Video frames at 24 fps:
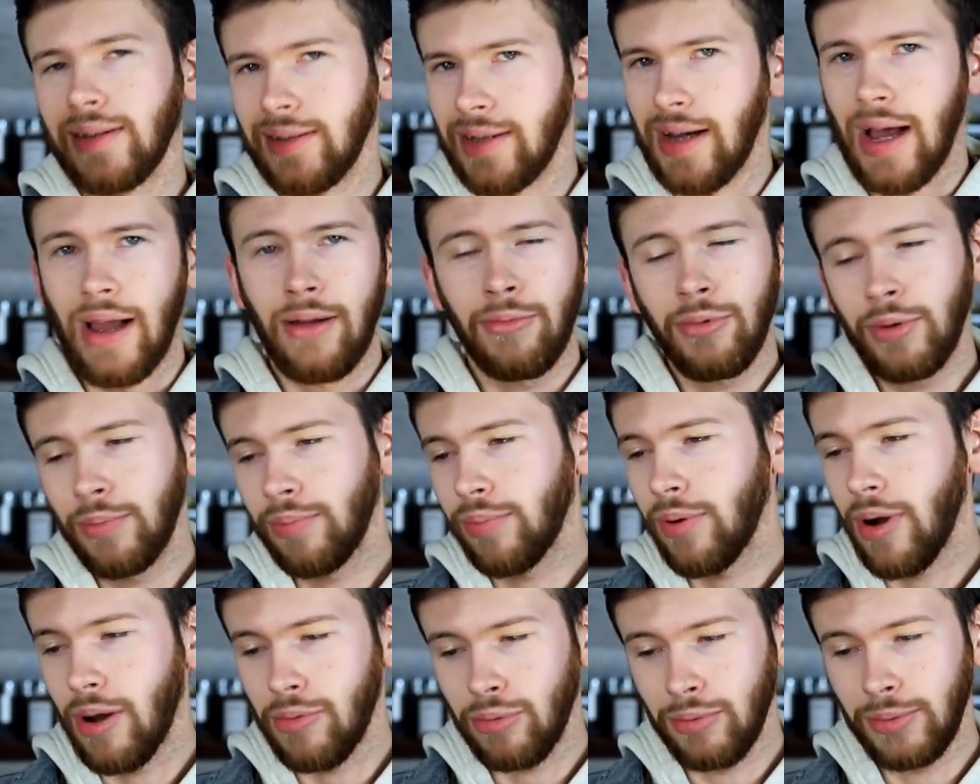I
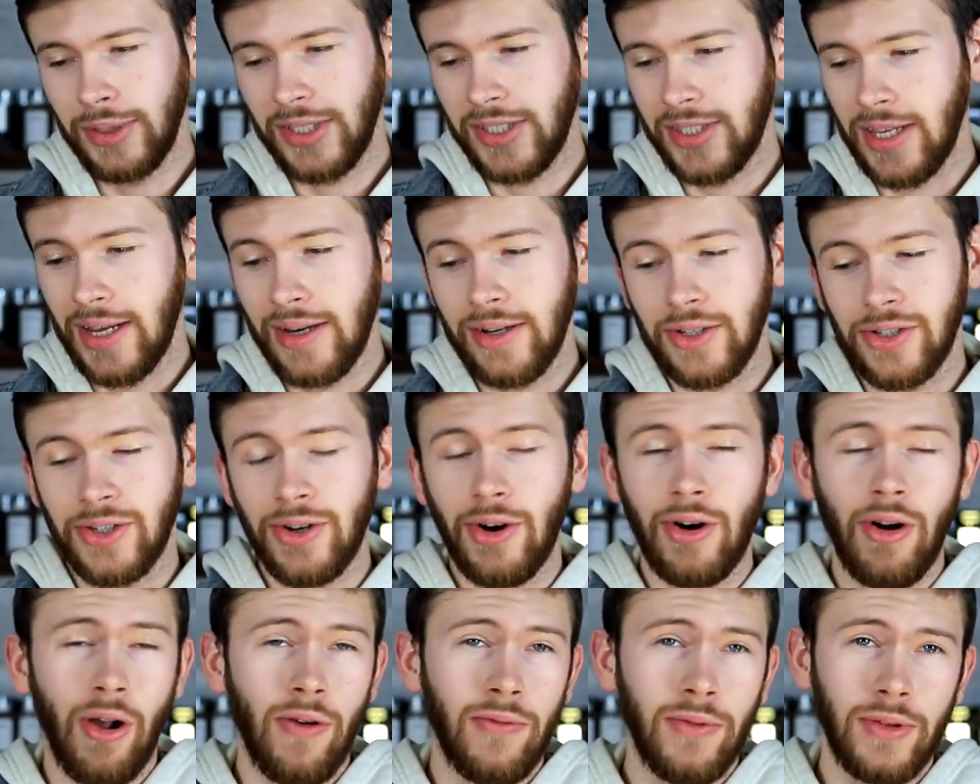would probably say to
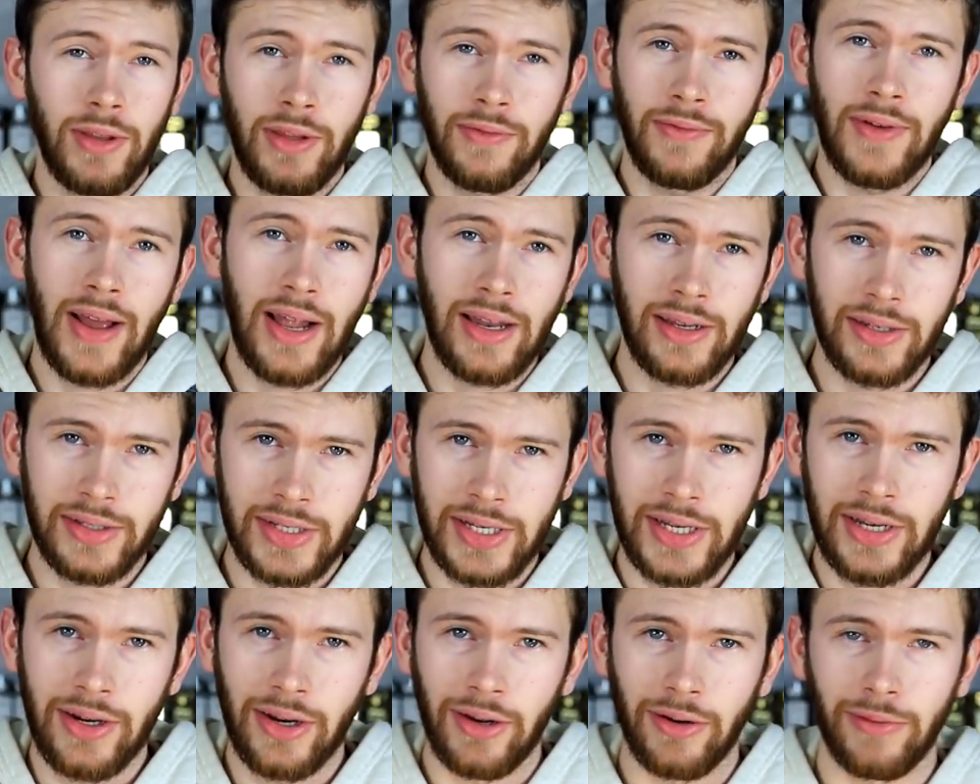start off with the
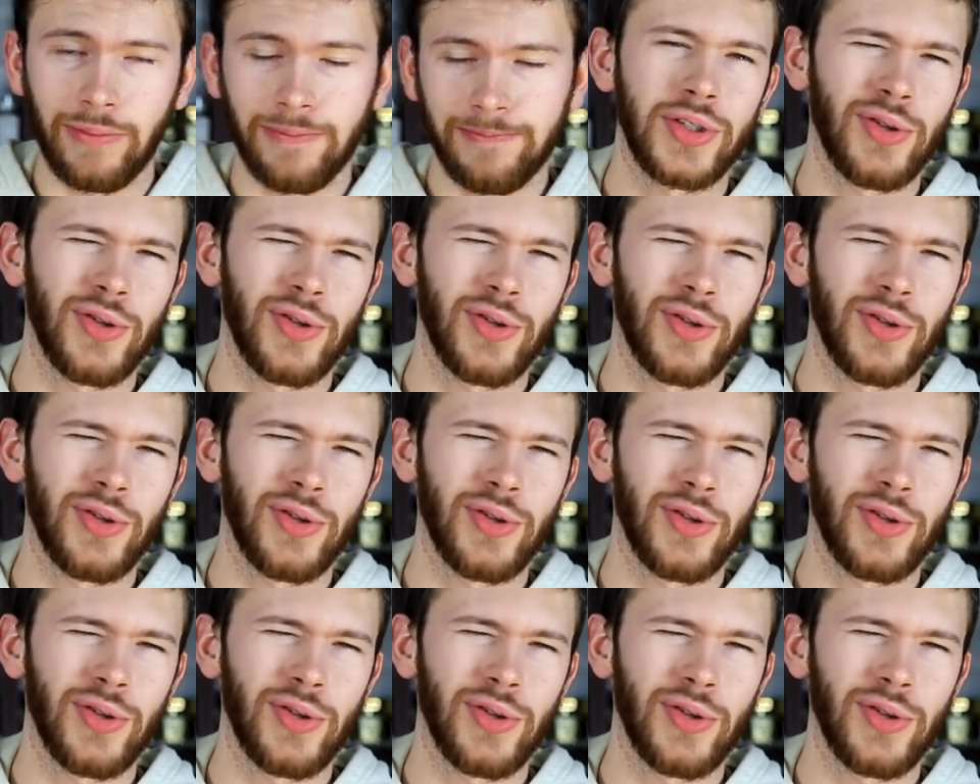Valentino.